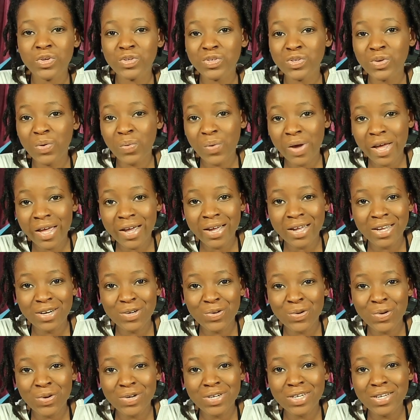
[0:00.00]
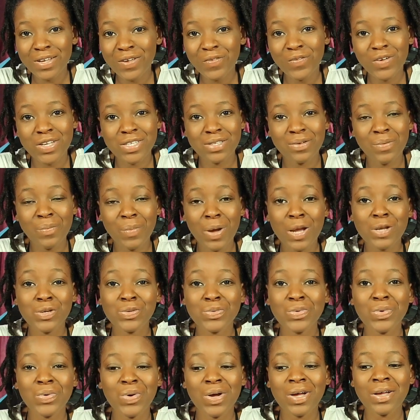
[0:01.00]
So why can't God give us a
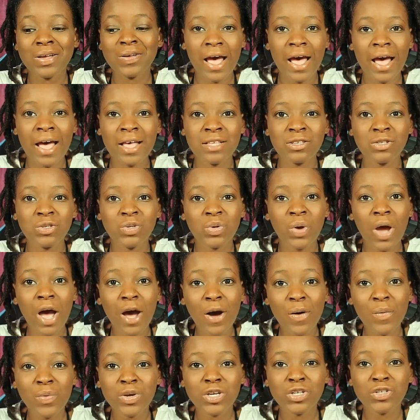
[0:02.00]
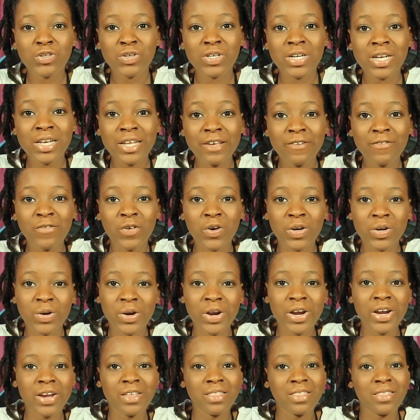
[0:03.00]
manual as to how we should live on
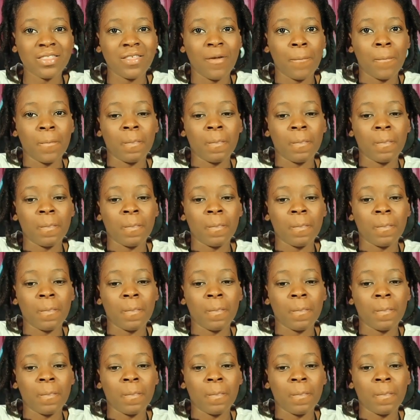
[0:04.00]
earth?